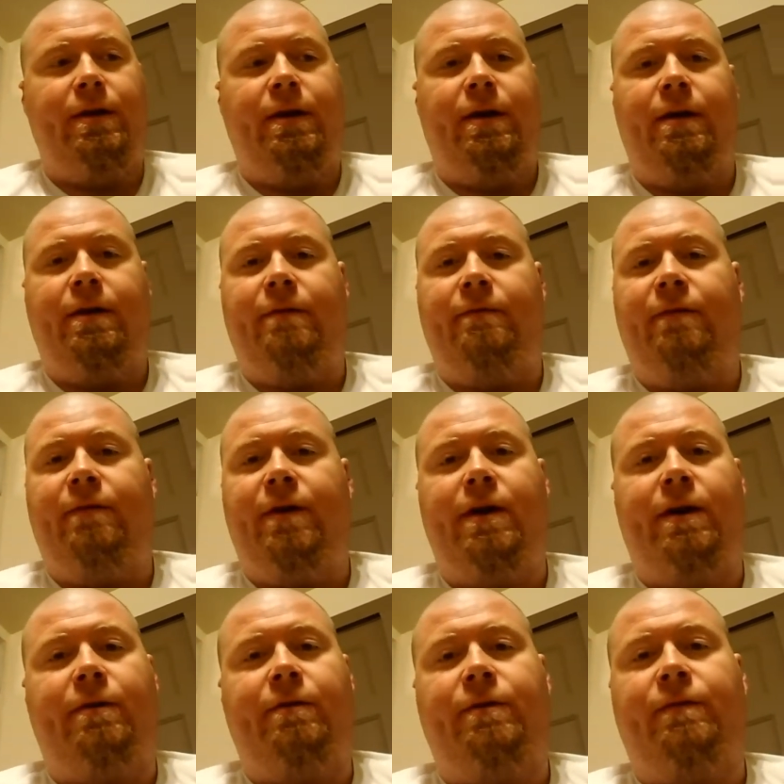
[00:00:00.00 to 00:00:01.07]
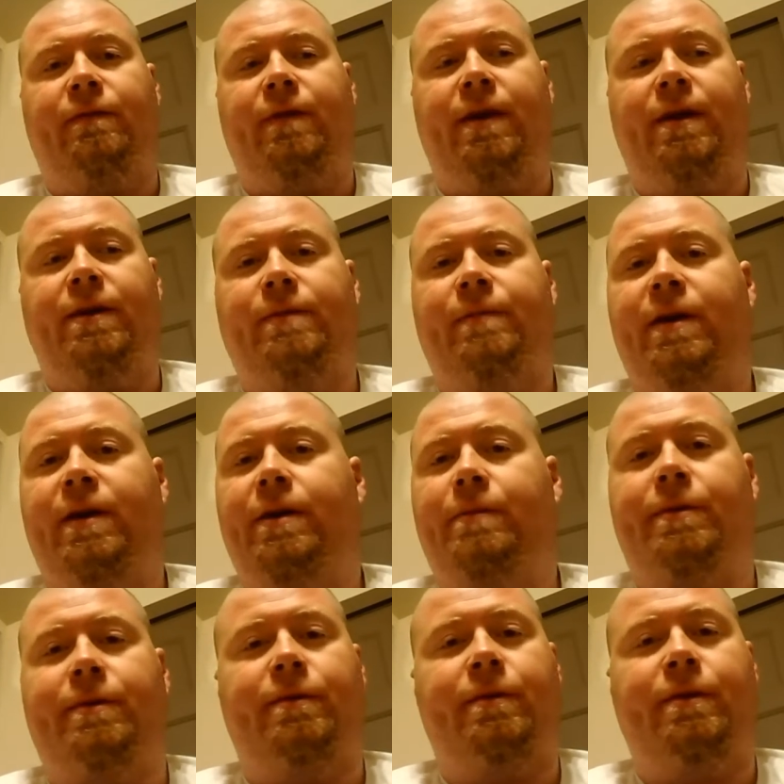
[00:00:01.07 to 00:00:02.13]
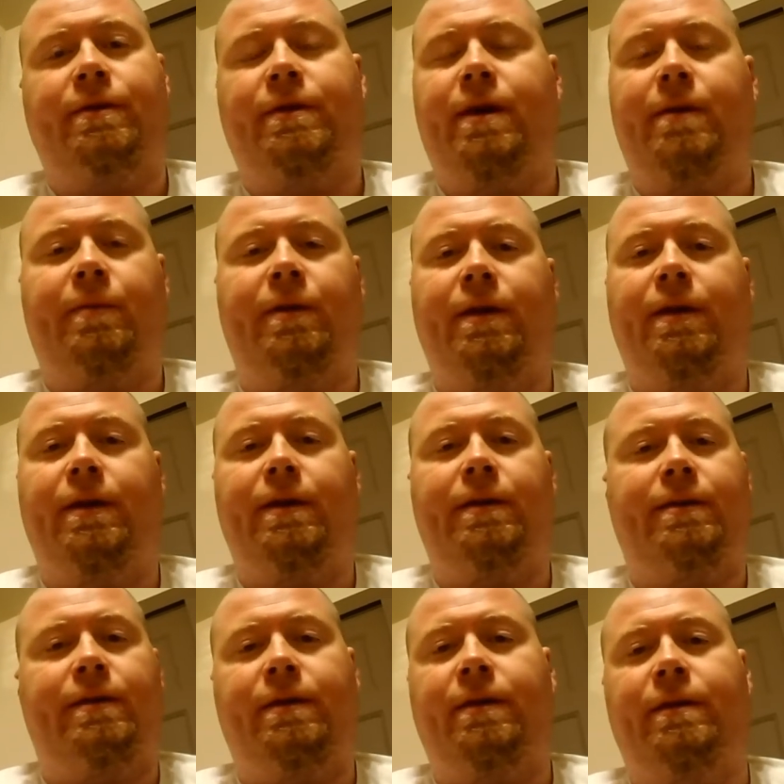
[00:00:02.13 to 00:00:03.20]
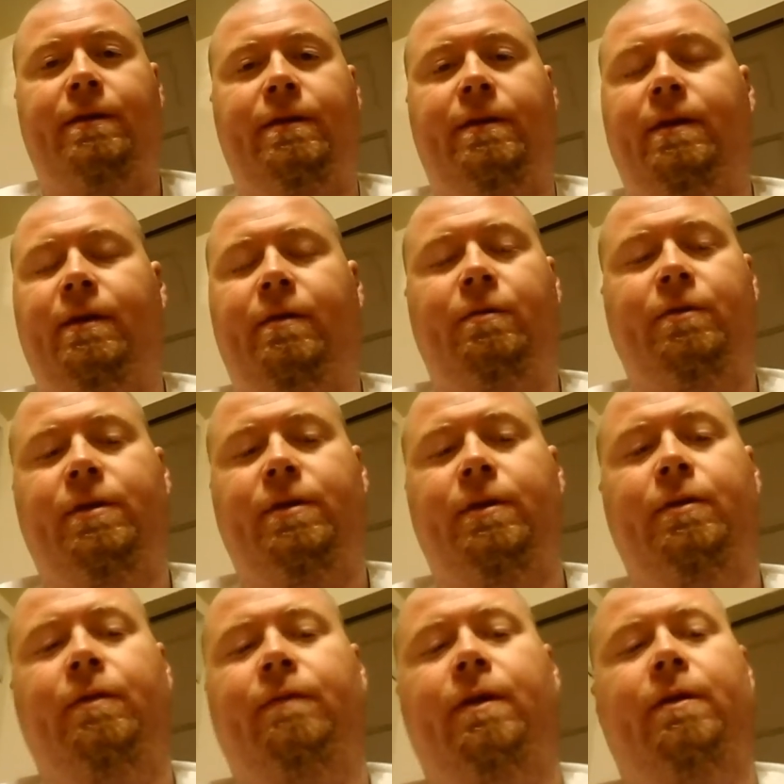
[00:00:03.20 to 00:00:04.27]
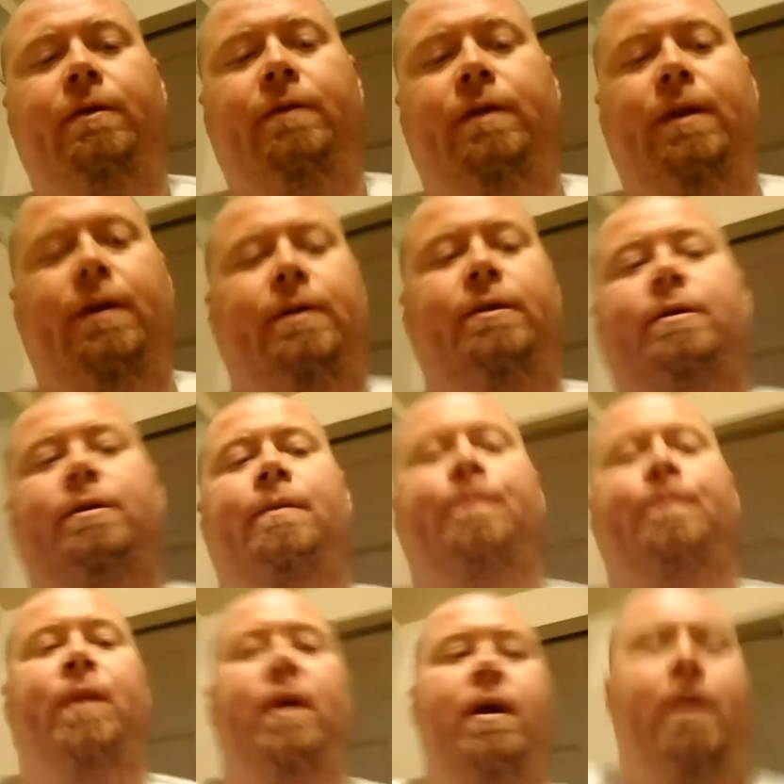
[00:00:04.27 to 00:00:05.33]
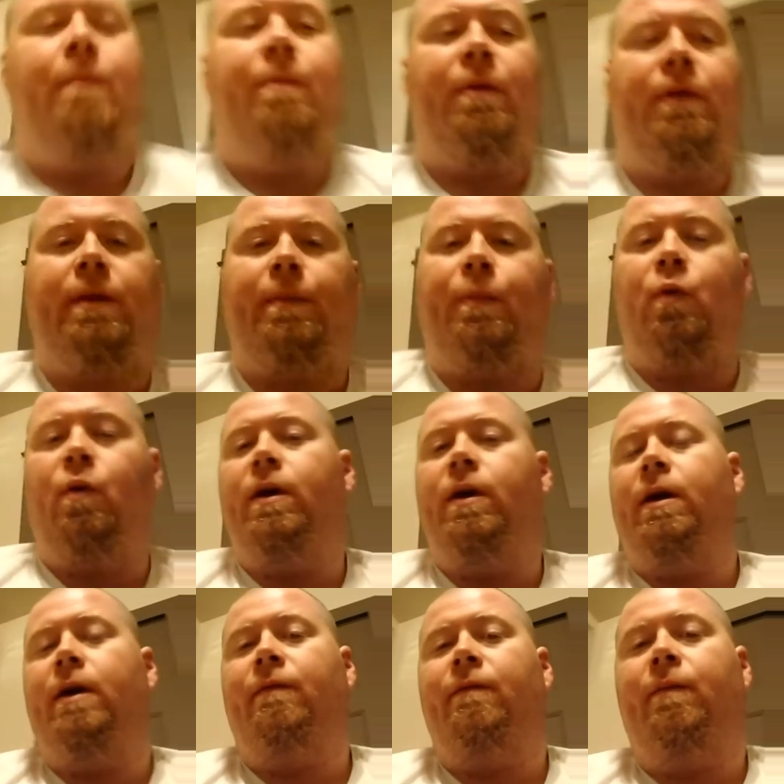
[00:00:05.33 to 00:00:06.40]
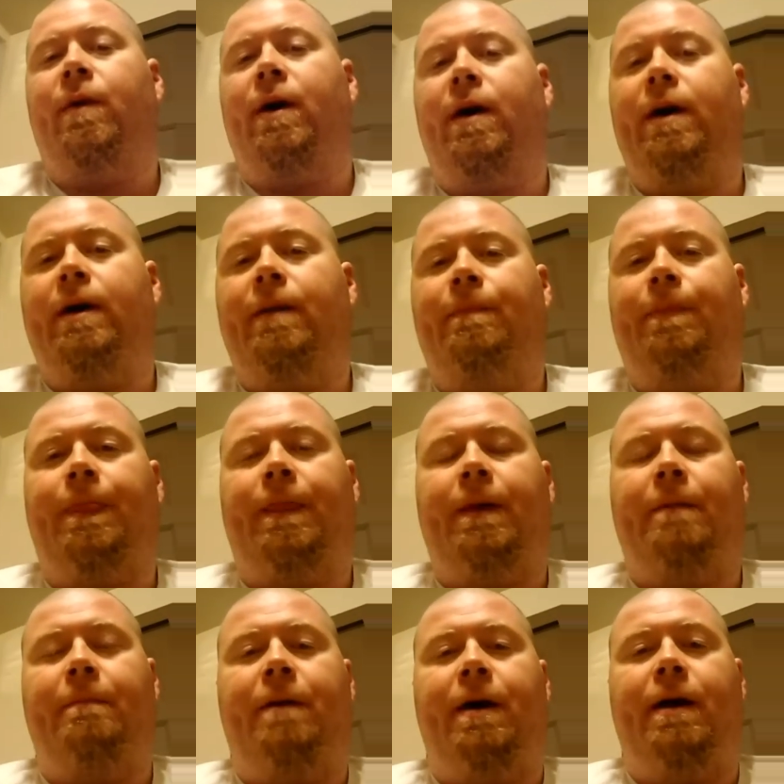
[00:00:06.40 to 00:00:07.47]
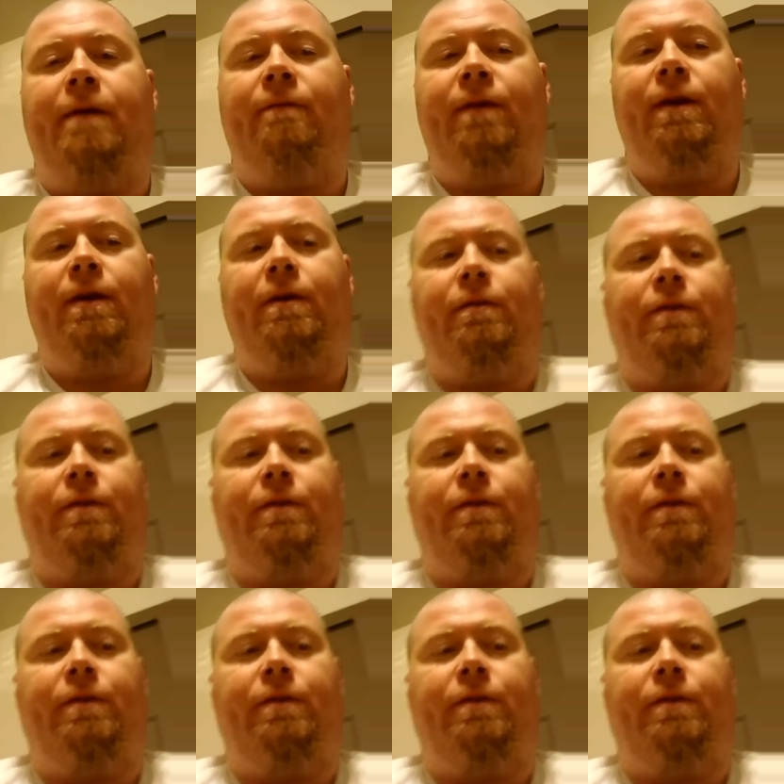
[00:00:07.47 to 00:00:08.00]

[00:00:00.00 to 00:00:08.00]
varicose veins, my hips are always out of place, and a whole slew of other things. But the point of my video